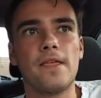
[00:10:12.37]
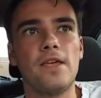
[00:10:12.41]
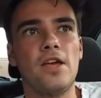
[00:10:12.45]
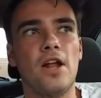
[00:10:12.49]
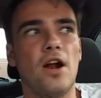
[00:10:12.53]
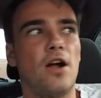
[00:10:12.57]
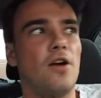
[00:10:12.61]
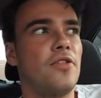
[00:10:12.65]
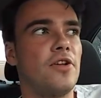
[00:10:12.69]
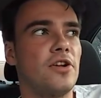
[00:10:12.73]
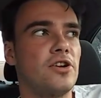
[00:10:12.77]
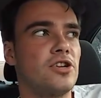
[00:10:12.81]

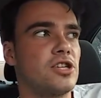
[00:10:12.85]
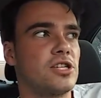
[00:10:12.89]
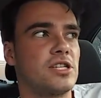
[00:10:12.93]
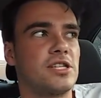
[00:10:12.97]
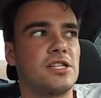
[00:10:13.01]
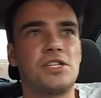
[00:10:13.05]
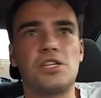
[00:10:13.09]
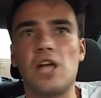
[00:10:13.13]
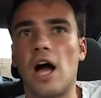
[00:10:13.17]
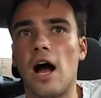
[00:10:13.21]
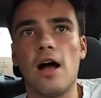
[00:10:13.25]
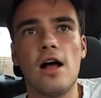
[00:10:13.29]
you know, they're
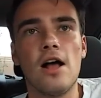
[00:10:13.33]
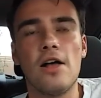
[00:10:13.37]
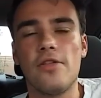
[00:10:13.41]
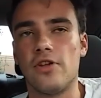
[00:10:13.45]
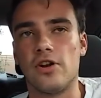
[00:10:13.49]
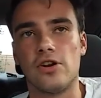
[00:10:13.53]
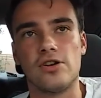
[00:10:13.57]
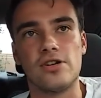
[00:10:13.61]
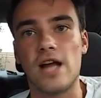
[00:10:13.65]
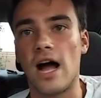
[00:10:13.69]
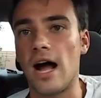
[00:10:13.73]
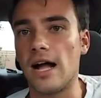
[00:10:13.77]
just stop.
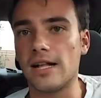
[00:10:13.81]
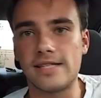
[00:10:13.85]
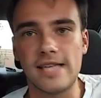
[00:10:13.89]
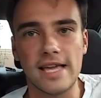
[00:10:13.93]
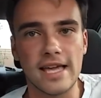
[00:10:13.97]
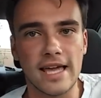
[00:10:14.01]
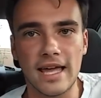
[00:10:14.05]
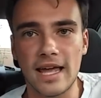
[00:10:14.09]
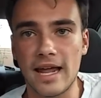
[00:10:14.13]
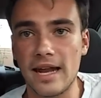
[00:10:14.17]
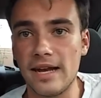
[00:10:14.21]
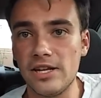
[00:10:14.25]
They're not
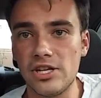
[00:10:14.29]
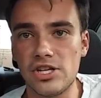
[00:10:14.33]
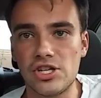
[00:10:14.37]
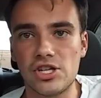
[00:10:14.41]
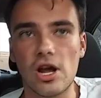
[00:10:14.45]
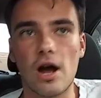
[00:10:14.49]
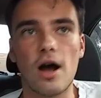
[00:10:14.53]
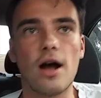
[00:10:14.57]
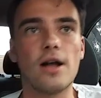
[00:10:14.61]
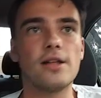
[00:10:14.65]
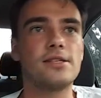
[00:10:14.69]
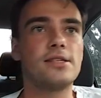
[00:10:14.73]
taking any
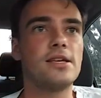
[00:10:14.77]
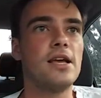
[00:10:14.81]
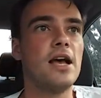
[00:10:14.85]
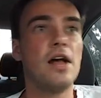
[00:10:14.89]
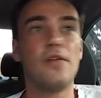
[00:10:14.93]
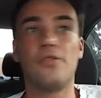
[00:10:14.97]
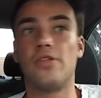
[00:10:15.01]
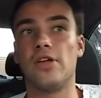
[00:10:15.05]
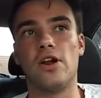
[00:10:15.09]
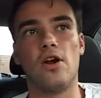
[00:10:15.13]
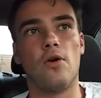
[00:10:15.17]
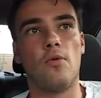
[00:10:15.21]
shots.
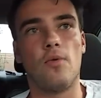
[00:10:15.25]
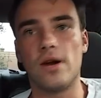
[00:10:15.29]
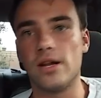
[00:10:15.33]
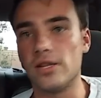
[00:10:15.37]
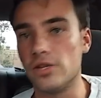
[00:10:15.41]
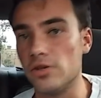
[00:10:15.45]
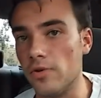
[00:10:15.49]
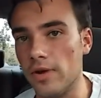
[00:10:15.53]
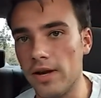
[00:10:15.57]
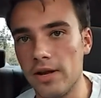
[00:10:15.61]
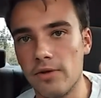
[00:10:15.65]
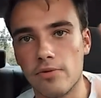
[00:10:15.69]
They don't want
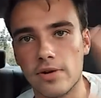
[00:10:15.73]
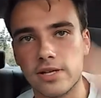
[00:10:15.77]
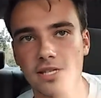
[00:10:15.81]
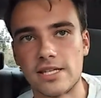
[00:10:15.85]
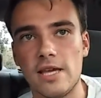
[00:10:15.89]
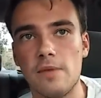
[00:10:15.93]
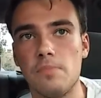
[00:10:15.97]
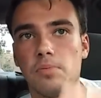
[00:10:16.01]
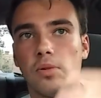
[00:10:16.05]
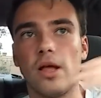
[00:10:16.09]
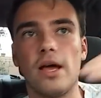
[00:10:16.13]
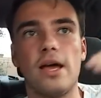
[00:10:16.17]
to do any
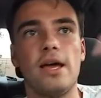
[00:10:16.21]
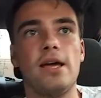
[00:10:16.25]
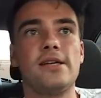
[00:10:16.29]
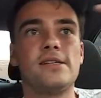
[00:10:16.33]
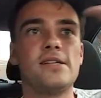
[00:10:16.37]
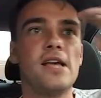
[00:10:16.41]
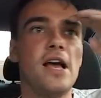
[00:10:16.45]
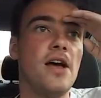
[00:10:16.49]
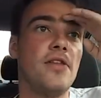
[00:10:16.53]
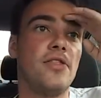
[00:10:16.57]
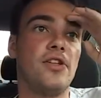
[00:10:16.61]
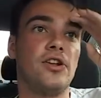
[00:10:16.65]
risky
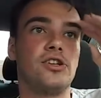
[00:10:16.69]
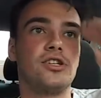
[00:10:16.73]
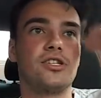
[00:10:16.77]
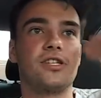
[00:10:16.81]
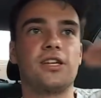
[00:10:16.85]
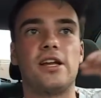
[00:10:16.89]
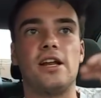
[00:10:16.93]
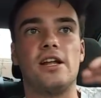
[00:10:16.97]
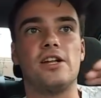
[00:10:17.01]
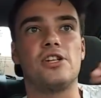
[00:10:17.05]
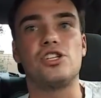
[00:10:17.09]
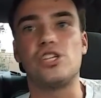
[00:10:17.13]
plays. They're
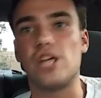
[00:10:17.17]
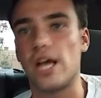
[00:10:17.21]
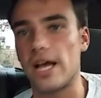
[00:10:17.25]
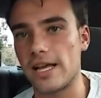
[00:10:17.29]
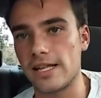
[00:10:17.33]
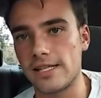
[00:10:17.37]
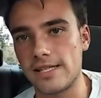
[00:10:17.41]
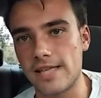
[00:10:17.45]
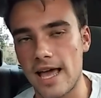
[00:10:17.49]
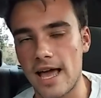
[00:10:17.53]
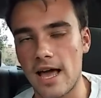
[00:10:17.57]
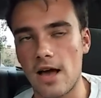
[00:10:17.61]
just gonna
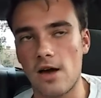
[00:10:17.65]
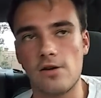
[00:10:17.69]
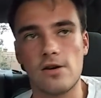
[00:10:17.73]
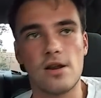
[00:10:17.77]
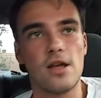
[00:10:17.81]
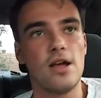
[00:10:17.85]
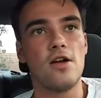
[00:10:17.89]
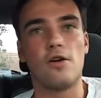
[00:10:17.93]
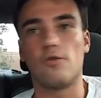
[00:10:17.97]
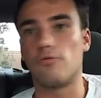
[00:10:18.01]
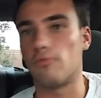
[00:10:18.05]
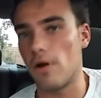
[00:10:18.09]
check it
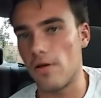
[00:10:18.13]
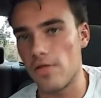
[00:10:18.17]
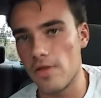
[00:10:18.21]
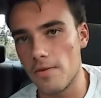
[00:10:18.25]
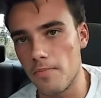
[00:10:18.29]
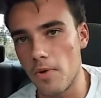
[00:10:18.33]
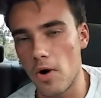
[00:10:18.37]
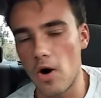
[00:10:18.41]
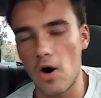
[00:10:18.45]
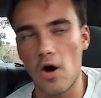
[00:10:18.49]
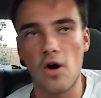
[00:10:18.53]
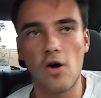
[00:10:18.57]
down, run
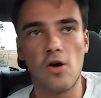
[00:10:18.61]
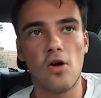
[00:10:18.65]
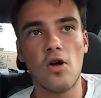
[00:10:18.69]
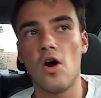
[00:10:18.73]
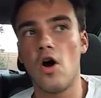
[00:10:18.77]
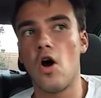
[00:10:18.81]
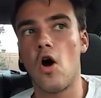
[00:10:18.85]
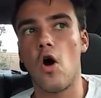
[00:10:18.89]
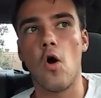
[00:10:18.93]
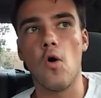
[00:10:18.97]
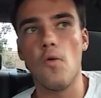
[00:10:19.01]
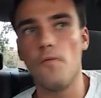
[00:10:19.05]
the ball.
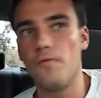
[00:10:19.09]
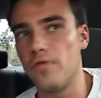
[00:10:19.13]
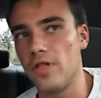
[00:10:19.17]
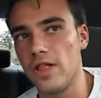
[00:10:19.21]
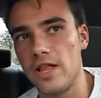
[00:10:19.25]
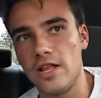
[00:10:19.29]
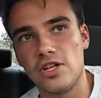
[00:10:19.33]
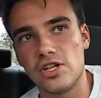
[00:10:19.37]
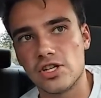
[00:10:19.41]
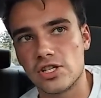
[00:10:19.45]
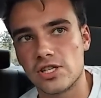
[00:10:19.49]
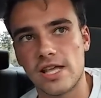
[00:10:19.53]

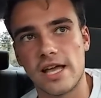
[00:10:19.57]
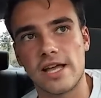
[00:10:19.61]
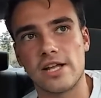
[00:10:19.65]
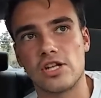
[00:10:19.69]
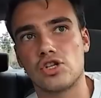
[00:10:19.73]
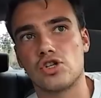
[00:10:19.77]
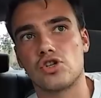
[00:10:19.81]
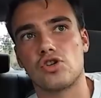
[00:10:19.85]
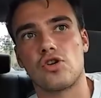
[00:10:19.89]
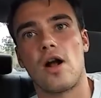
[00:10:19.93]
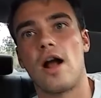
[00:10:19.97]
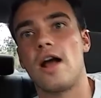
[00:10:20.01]
Hopefully, just like
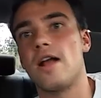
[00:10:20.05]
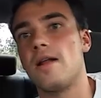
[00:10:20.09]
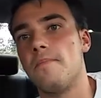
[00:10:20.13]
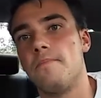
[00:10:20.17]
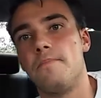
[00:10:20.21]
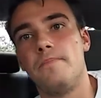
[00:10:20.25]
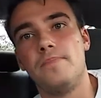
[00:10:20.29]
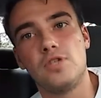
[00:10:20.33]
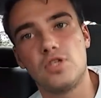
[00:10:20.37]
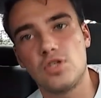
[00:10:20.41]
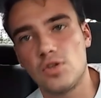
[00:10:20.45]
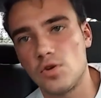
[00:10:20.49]
try
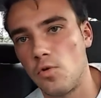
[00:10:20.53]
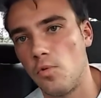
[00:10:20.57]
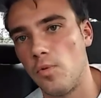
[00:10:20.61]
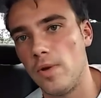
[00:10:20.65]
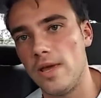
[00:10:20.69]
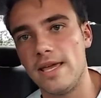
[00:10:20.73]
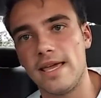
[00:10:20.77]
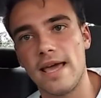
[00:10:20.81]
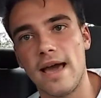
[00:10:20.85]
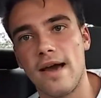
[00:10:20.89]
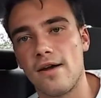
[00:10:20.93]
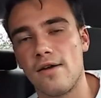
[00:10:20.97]
to
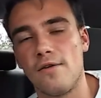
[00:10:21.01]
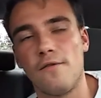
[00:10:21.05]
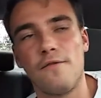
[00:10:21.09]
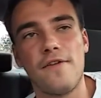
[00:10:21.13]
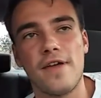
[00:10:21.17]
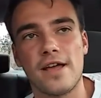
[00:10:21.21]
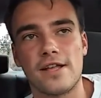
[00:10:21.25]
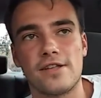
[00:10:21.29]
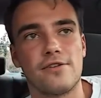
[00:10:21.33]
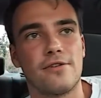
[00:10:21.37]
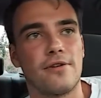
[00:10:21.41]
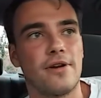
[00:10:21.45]
squeak out a
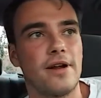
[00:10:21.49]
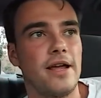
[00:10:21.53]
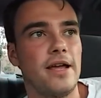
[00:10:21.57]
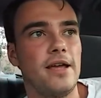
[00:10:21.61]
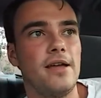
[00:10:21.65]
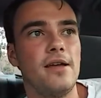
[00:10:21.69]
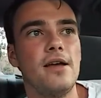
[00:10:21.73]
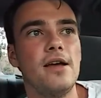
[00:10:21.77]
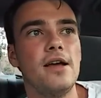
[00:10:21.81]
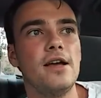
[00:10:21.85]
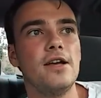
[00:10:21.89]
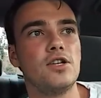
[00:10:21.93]

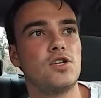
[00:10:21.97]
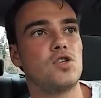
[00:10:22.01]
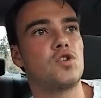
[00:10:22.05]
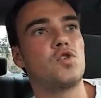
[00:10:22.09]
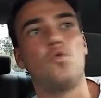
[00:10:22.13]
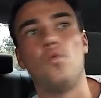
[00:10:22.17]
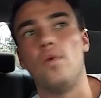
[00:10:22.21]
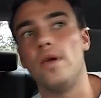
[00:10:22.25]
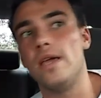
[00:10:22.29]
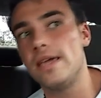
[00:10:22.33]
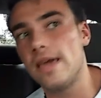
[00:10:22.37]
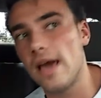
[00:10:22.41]
victory,
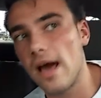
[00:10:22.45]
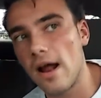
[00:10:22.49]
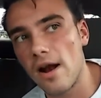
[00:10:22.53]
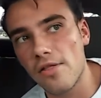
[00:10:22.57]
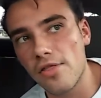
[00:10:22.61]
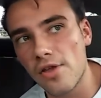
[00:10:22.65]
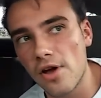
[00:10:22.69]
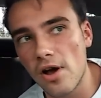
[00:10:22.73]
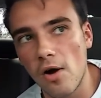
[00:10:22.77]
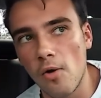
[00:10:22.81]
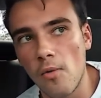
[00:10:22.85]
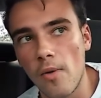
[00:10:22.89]
squeak out
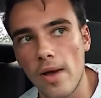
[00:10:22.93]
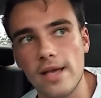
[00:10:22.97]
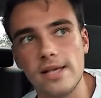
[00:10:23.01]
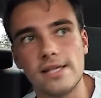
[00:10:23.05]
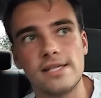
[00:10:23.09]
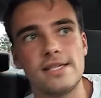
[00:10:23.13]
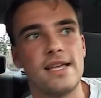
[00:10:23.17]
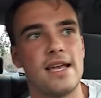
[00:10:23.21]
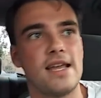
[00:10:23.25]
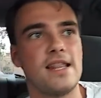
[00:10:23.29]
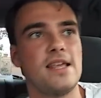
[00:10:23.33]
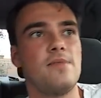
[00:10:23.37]
of the away
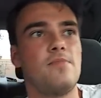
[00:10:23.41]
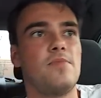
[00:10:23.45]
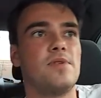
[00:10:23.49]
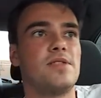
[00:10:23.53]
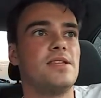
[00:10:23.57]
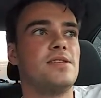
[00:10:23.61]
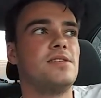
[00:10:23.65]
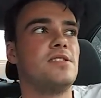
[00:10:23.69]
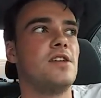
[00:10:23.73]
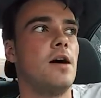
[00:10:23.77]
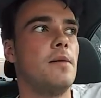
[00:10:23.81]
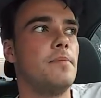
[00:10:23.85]
stadium
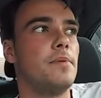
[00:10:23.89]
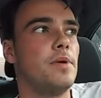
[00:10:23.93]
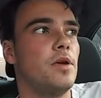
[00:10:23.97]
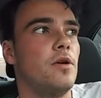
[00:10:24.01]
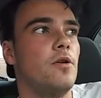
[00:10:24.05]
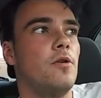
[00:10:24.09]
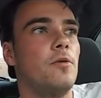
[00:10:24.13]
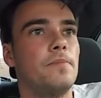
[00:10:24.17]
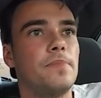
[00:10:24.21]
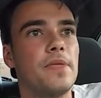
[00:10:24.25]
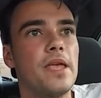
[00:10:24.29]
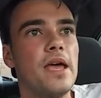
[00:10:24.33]
with a
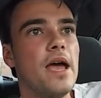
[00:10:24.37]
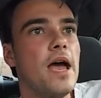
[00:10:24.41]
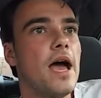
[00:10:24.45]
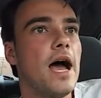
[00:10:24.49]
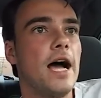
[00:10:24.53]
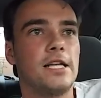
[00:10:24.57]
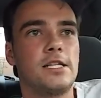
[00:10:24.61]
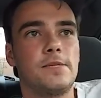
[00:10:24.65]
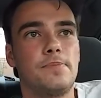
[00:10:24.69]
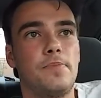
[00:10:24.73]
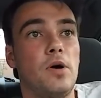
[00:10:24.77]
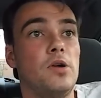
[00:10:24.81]
W,
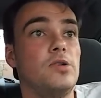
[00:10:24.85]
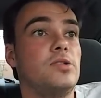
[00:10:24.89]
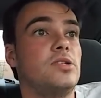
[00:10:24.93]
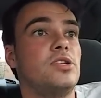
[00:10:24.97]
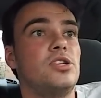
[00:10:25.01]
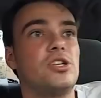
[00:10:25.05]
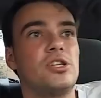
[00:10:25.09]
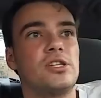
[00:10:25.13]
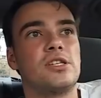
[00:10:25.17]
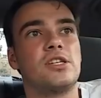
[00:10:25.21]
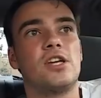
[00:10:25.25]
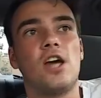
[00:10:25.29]
as opposed
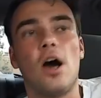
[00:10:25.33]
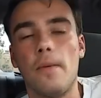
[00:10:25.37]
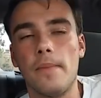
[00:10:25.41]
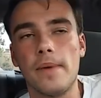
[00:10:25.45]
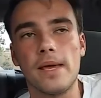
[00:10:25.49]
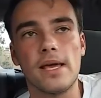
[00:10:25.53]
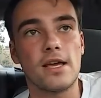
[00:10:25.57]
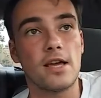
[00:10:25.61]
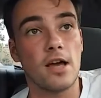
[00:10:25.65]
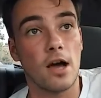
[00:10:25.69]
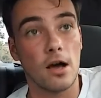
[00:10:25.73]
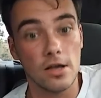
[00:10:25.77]
to just
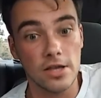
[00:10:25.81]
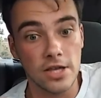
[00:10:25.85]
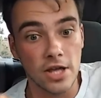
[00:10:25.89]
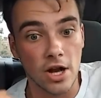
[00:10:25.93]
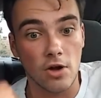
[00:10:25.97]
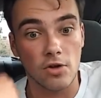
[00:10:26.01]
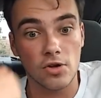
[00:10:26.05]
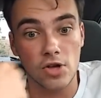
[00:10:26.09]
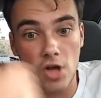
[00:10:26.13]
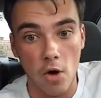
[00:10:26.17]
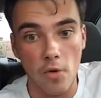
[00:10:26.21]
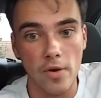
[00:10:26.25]
coming, you
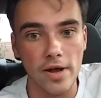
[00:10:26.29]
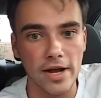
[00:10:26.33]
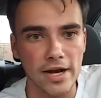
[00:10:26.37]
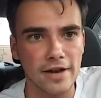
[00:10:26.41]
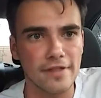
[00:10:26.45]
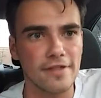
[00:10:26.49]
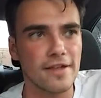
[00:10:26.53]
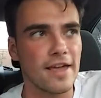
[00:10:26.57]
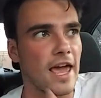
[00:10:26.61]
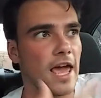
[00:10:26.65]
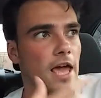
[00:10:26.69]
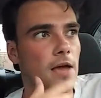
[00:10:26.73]
know, going
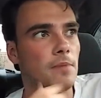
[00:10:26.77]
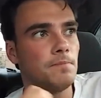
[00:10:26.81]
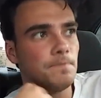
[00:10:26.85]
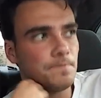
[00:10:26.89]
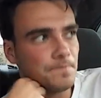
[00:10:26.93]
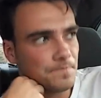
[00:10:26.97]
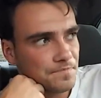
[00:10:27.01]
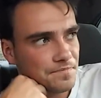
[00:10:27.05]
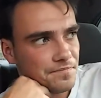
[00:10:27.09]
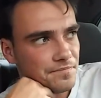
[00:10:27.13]
into the game,